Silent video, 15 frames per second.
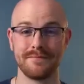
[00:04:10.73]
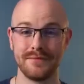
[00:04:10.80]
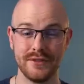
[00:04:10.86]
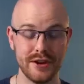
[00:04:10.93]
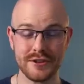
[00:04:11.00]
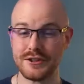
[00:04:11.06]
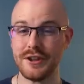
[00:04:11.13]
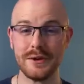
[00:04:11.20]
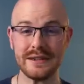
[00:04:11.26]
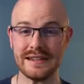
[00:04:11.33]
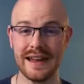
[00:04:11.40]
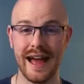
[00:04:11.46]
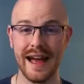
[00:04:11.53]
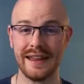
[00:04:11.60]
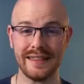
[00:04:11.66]
There's no
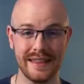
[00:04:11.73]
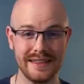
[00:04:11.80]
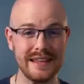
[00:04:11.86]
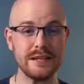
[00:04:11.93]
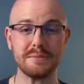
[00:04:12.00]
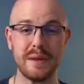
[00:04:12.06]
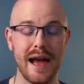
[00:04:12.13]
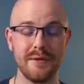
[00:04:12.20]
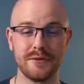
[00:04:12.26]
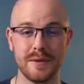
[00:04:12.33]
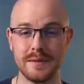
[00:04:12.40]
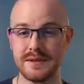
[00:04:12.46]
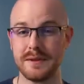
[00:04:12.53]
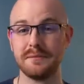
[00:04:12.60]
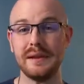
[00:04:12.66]
denying that these
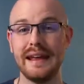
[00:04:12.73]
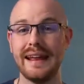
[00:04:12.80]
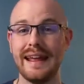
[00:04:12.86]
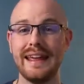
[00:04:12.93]
platforms have played a